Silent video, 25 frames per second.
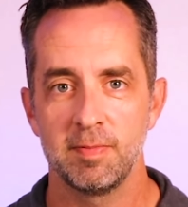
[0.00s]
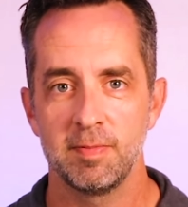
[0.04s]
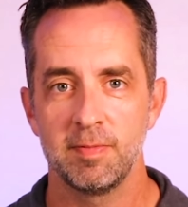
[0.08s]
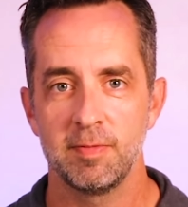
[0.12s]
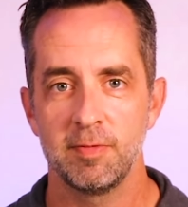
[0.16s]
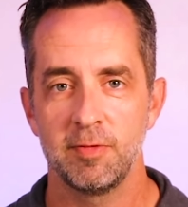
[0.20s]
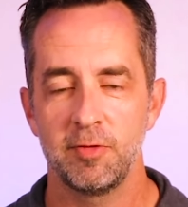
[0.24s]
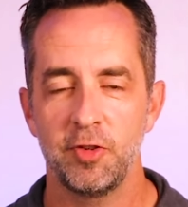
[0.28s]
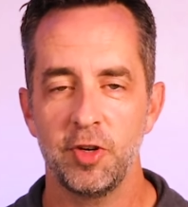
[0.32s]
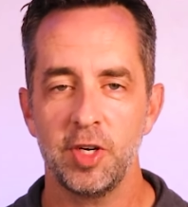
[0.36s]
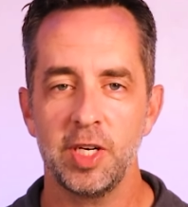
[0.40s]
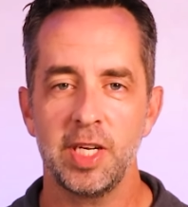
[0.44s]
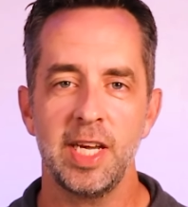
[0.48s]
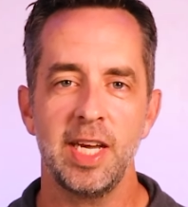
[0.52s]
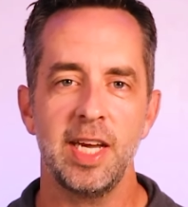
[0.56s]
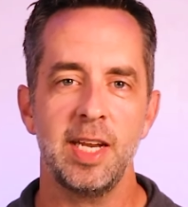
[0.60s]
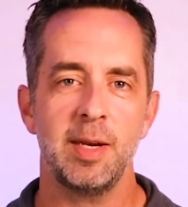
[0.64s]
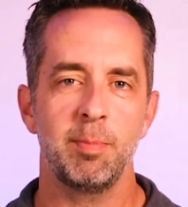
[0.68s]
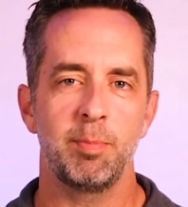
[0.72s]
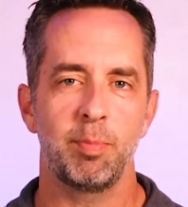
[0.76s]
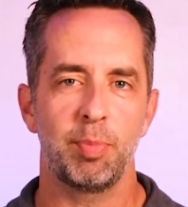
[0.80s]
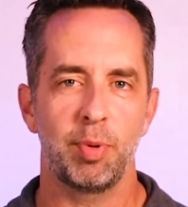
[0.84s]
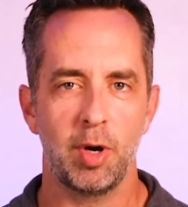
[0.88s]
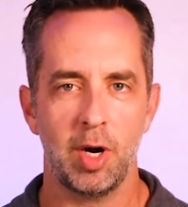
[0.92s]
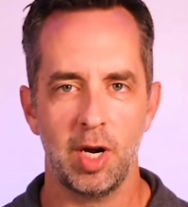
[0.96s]

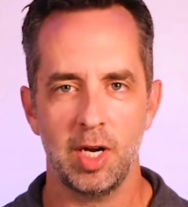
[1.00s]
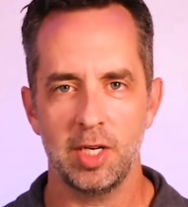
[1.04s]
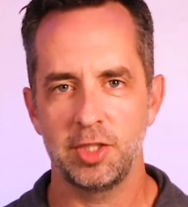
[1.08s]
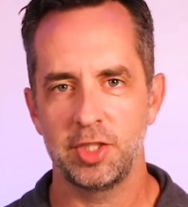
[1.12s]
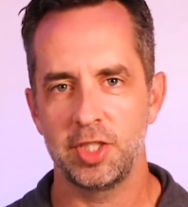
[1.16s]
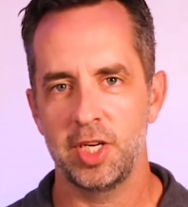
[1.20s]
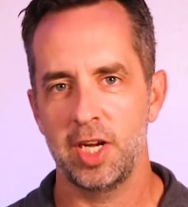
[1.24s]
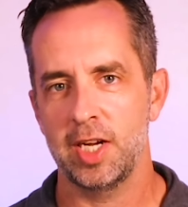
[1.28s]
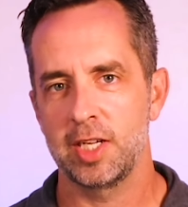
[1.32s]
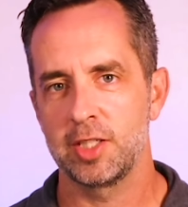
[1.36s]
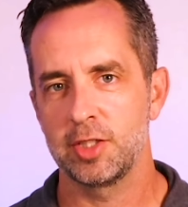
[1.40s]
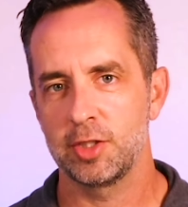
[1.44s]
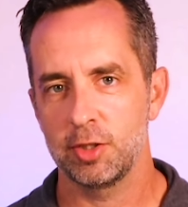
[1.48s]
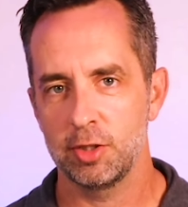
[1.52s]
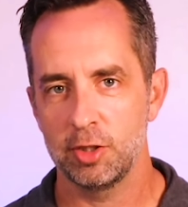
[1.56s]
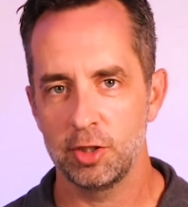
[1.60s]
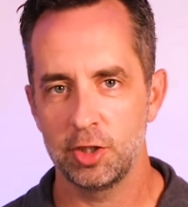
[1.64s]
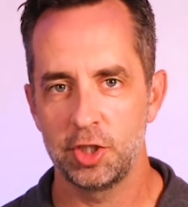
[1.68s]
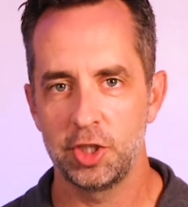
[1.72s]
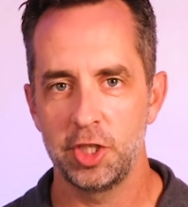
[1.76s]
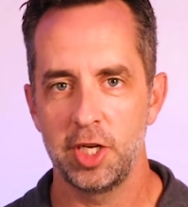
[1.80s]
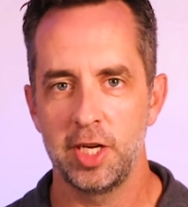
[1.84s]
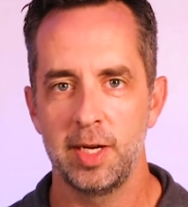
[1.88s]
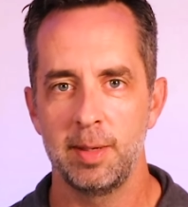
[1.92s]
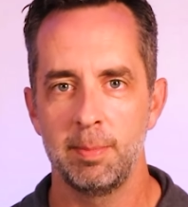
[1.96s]
Forget projects or
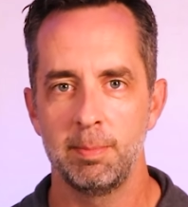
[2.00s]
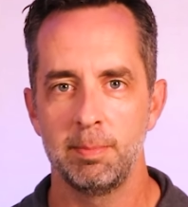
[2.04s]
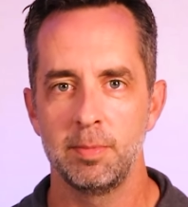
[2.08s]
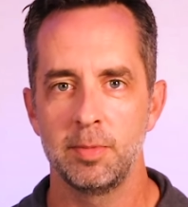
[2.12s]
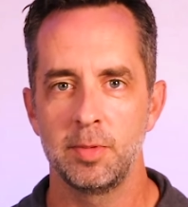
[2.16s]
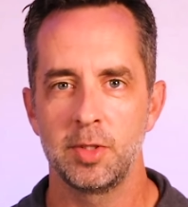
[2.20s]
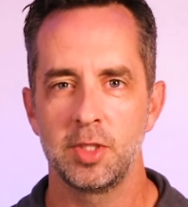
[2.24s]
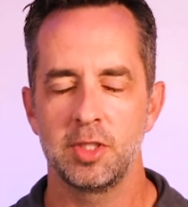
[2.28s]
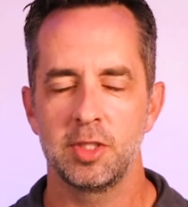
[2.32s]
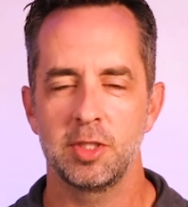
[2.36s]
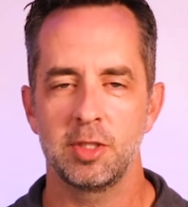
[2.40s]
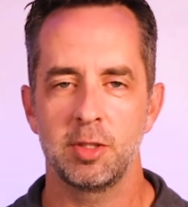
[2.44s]
gems,